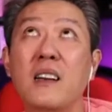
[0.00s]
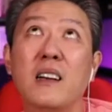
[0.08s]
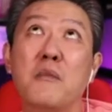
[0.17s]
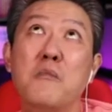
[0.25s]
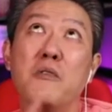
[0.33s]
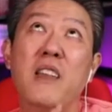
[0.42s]

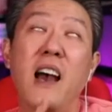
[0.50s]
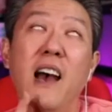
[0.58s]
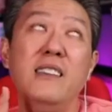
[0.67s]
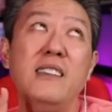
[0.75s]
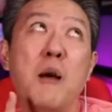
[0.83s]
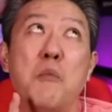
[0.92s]
move their
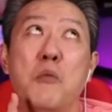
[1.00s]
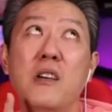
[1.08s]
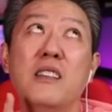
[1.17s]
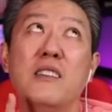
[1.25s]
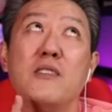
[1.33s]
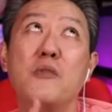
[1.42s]
eyes
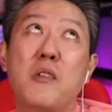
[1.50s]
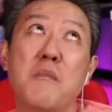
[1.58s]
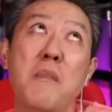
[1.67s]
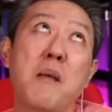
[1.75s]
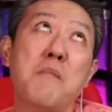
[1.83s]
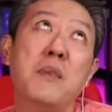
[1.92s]
upwards to
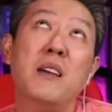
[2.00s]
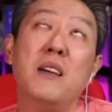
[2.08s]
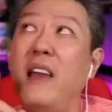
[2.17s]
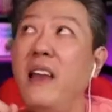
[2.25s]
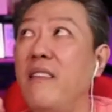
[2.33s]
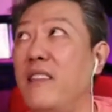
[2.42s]
remember
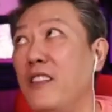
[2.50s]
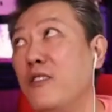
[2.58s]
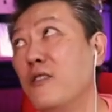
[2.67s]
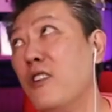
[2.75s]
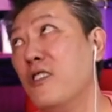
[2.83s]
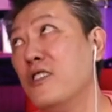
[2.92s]
and then to
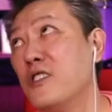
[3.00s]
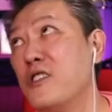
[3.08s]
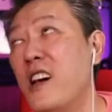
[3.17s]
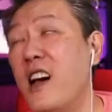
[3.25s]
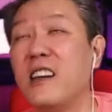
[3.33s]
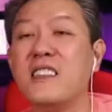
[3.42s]

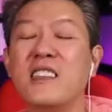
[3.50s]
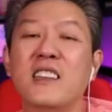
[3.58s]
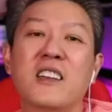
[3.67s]
construct.